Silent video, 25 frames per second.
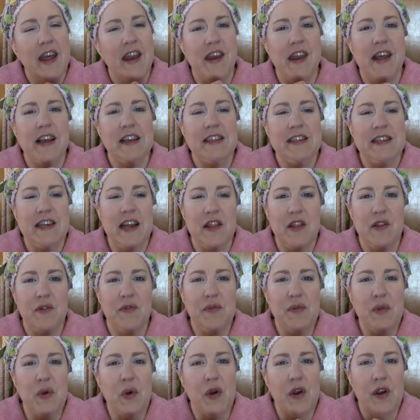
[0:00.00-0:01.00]
nest on the
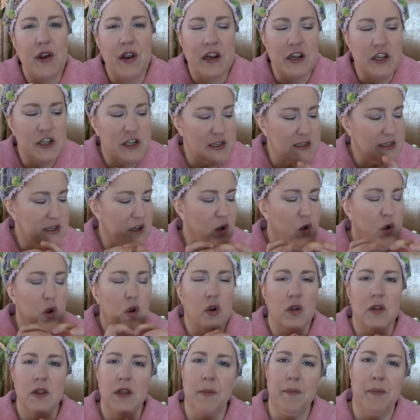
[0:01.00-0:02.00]
floor, and she's all
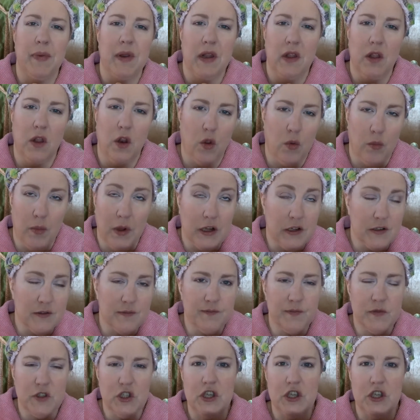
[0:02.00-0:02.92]
curled up in a little ball.